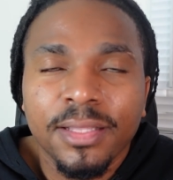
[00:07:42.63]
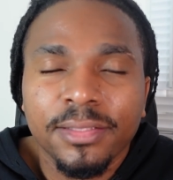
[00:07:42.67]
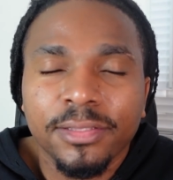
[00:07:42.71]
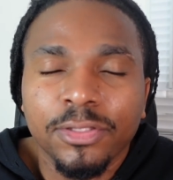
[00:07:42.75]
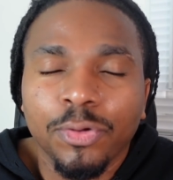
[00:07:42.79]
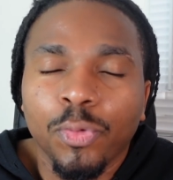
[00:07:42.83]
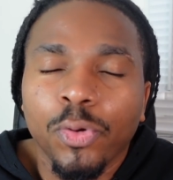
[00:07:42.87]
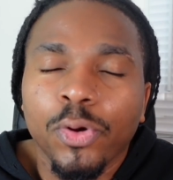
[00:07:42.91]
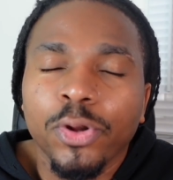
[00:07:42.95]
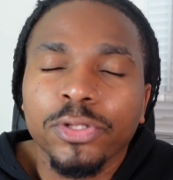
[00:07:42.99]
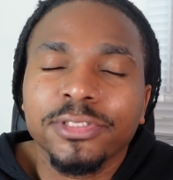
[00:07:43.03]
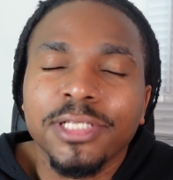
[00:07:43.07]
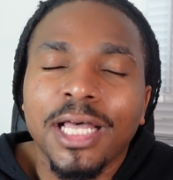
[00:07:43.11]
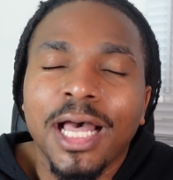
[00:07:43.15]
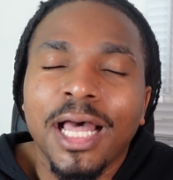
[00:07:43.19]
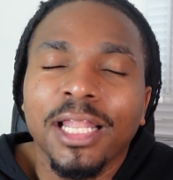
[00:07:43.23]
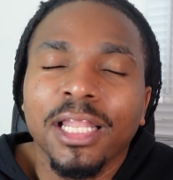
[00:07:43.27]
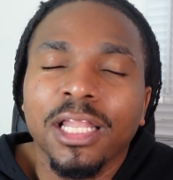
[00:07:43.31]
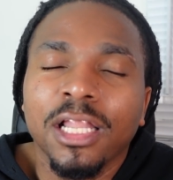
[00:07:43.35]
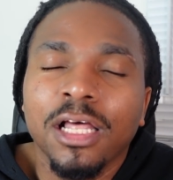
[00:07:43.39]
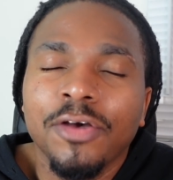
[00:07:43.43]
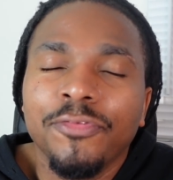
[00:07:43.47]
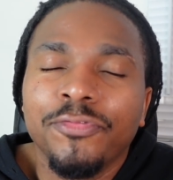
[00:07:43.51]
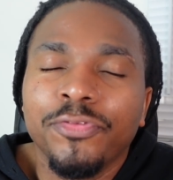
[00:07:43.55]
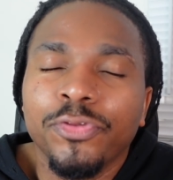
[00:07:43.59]
The words I
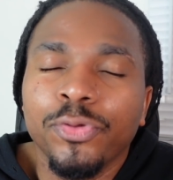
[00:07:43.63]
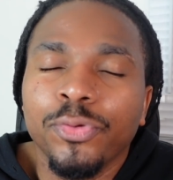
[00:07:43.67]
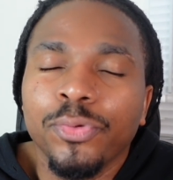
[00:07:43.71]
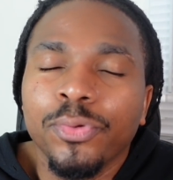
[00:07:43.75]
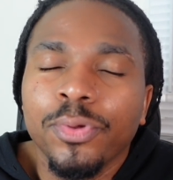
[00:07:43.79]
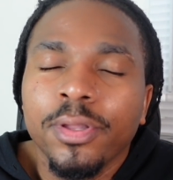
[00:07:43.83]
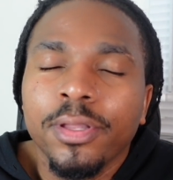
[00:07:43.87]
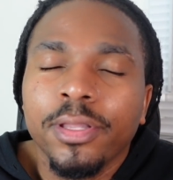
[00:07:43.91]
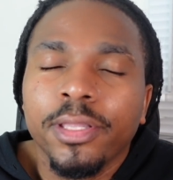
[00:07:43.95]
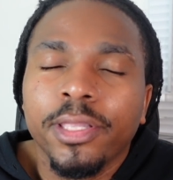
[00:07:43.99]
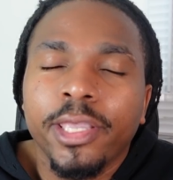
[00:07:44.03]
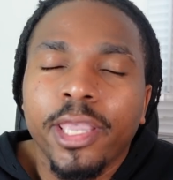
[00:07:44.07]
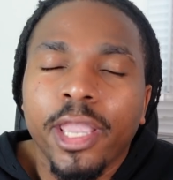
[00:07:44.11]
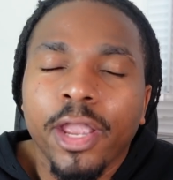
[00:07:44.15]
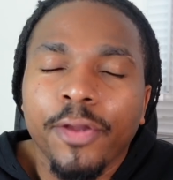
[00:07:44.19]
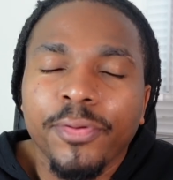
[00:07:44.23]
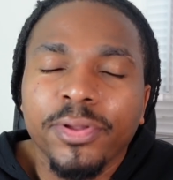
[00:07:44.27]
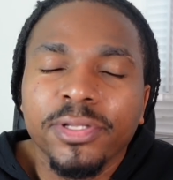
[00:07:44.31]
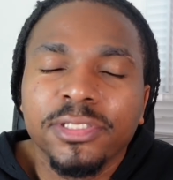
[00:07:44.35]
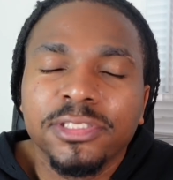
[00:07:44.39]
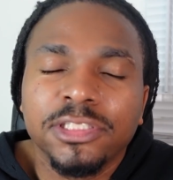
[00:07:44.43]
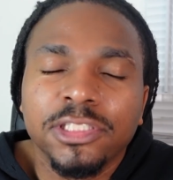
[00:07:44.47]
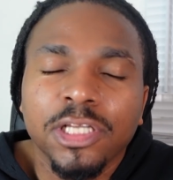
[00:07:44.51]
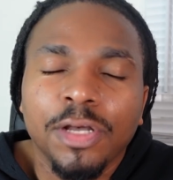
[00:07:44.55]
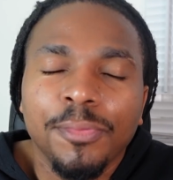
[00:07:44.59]
love you
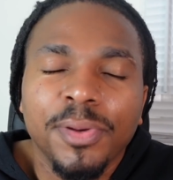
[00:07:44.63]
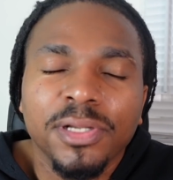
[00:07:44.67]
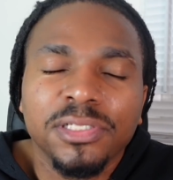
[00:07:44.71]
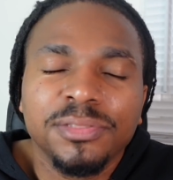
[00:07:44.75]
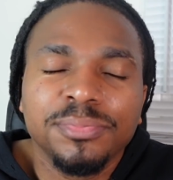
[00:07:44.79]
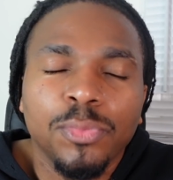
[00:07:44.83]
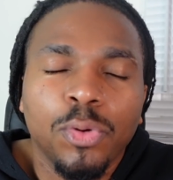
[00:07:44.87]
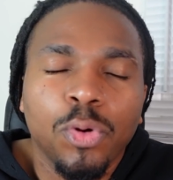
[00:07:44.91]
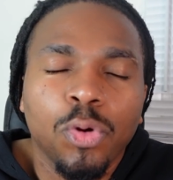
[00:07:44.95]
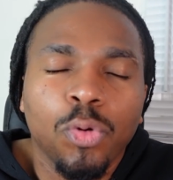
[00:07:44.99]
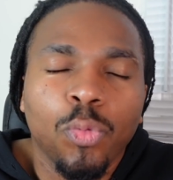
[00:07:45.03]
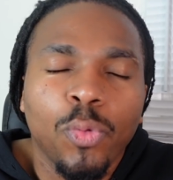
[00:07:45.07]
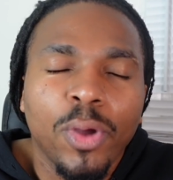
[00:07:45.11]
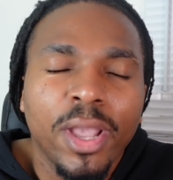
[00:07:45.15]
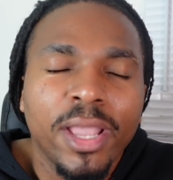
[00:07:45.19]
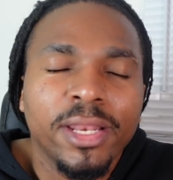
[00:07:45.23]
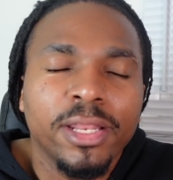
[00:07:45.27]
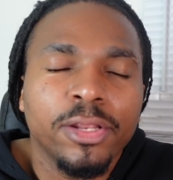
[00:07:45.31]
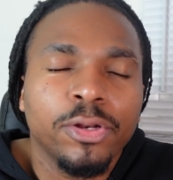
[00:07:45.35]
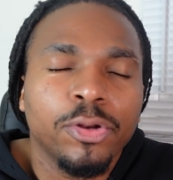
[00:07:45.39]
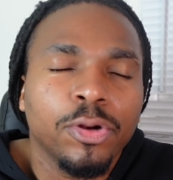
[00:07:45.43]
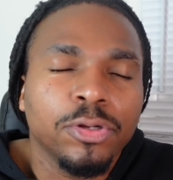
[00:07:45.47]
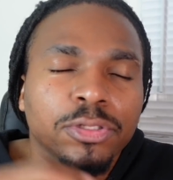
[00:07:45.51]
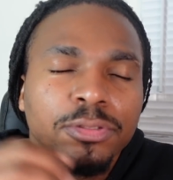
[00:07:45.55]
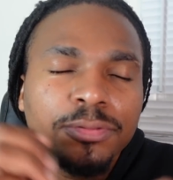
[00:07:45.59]
carry so much more weight
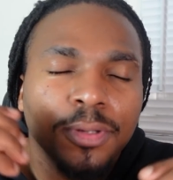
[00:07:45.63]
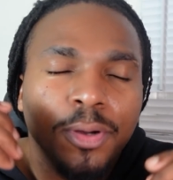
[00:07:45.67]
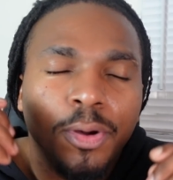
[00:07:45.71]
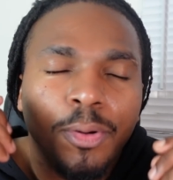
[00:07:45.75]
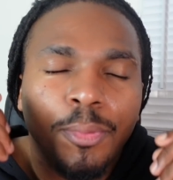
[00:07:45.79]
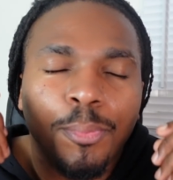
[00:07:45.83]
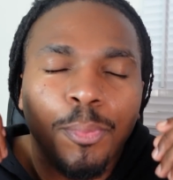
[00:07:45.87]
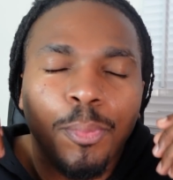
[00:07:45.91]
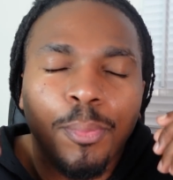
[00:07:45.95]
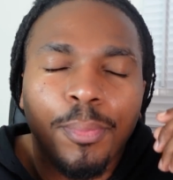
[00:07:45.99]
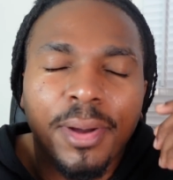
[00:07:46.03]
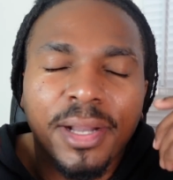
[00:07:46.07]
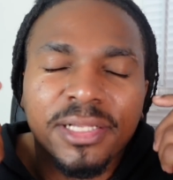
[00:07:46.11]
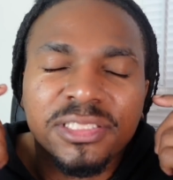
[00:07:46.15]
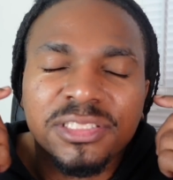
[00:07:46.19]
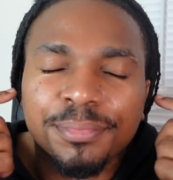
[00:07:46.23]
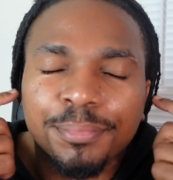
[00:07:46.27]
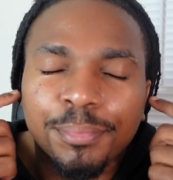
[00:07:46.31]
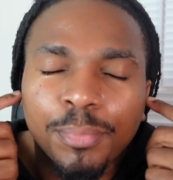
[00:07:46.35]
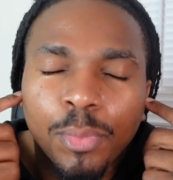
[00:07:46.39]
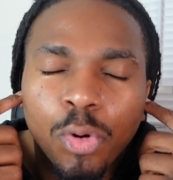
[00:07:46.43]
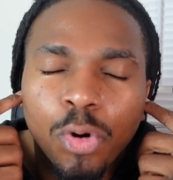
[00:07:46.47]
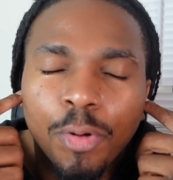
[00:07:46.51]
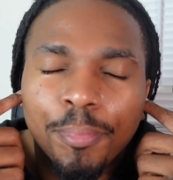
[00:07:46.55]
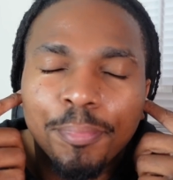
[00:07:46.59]
and are, are
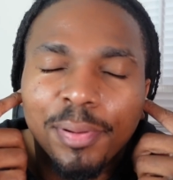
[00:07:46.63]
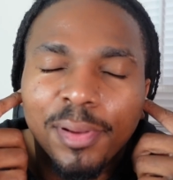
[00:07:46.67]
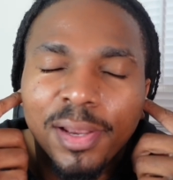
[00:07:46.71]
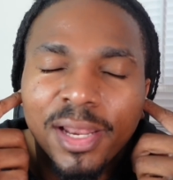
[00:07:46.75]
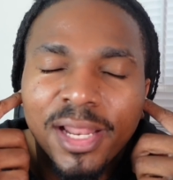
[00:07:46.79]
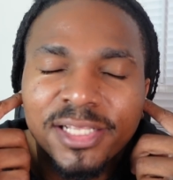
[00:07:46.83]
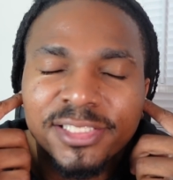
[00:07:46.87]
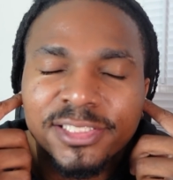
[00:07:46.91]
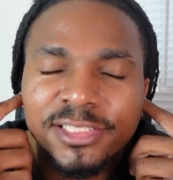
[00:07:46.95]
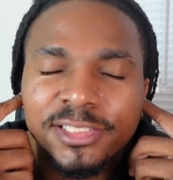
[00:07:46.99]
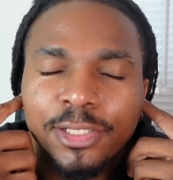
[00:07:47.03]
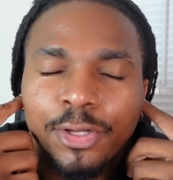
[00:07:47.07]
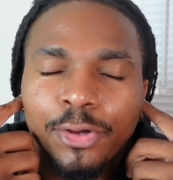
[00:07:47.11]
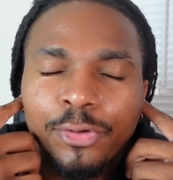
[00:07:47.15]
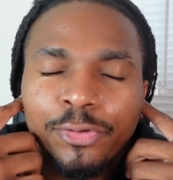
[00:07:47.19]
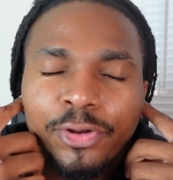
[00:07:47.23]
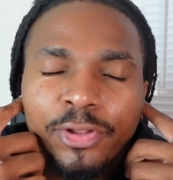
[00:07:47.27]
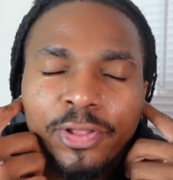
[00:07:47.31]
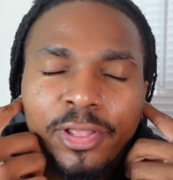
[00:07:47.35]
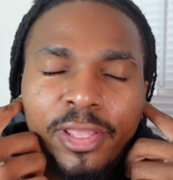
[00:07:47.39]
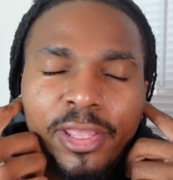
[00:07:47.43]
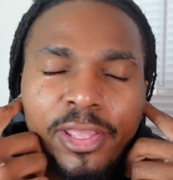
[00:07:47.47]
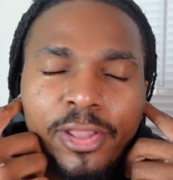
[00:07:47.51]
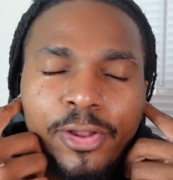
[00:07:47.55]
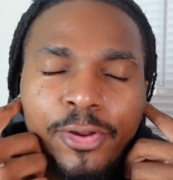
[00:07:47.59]
much more pleasant on
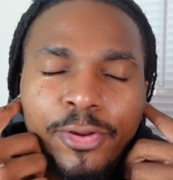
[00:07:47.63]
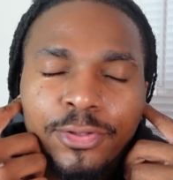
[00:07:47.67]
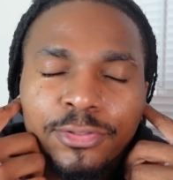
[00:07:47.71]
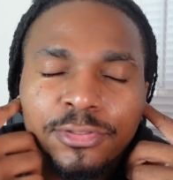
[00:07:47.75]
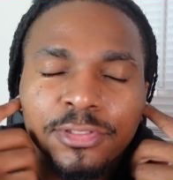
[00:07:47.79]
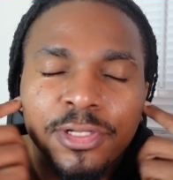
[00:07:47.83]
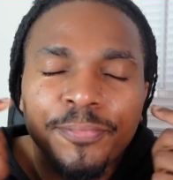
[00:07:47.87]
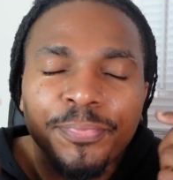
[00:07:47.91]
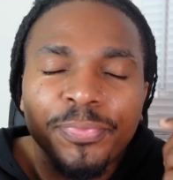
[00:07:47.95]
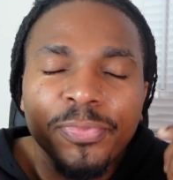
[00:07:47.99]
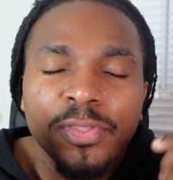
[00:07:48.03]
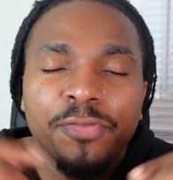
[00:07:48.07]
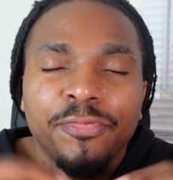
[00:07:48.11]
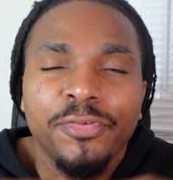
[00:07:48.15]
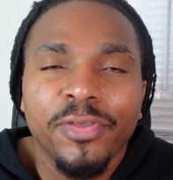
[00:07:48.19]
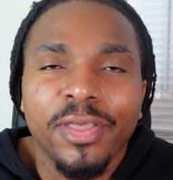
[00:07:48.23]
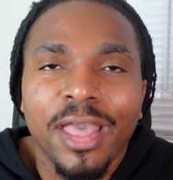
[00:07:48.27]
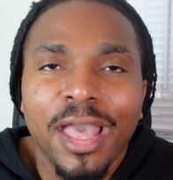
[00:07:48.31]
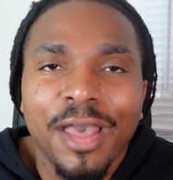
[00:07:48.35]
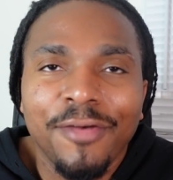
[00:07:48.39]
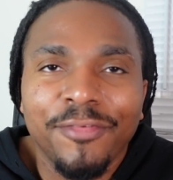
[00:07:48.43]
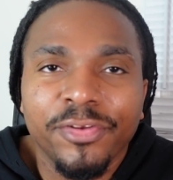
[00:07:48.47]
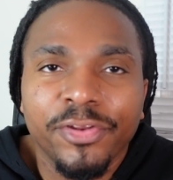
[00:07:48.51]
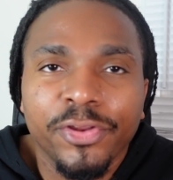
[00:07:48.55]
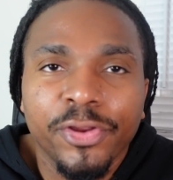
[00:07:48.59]
the ears if you
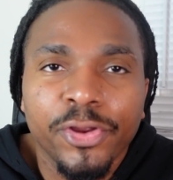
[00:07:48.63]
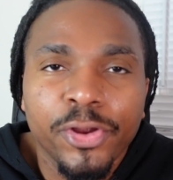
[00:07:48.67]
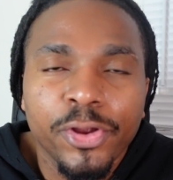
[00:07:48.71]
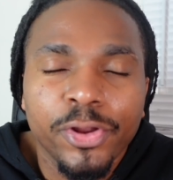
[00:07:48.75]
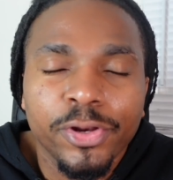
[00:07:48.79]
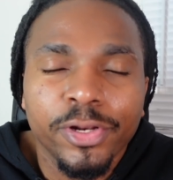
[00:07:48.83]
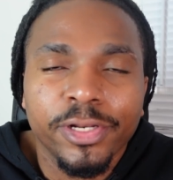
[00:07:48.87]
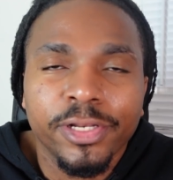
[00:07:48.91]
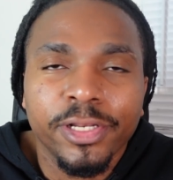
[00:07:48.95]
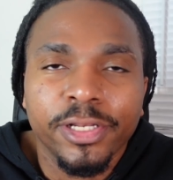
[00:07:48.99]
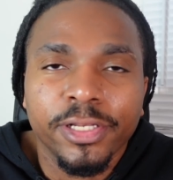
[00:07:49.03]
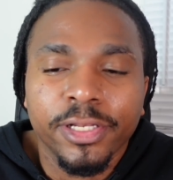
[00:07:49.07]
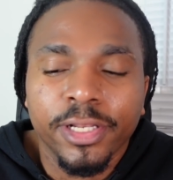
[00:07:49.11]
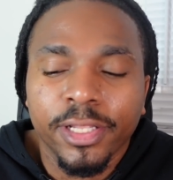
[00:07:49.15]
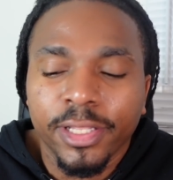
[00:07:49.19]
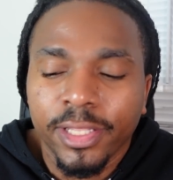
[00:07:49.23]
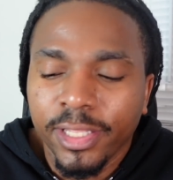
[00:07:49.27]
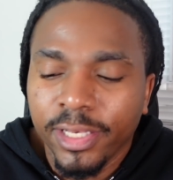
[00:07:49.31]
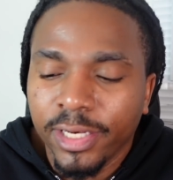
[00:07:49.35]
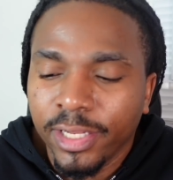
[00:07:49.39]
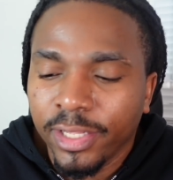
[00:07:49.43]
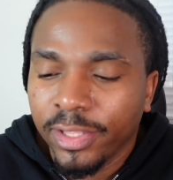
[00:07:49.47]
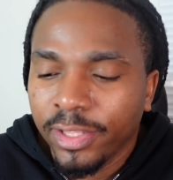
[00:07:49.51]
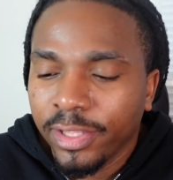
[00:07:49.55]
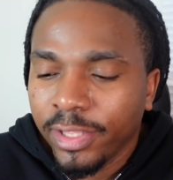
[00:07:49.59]
haven't heard it in a,
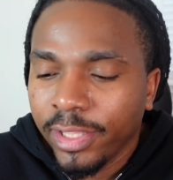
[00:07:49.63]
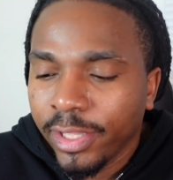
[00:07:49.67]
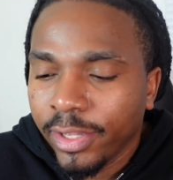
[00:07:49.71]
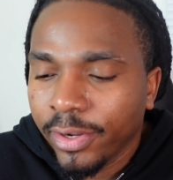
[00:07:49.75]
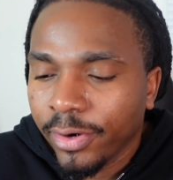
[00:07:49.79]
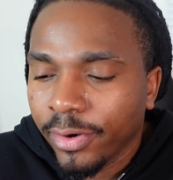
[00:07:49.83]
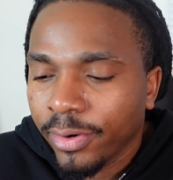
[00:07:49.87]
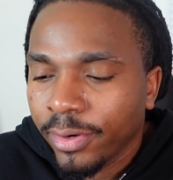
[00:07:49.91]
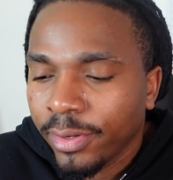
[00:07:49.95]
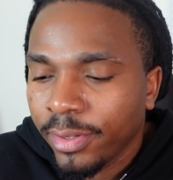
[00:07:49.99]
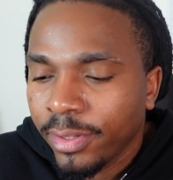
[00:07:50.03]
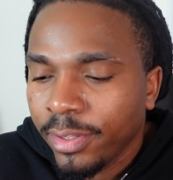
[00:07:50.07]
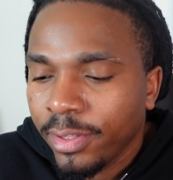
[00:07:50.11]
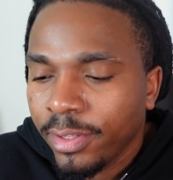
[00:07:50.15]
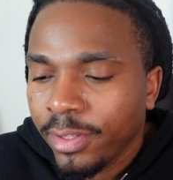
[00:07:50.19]
in a year.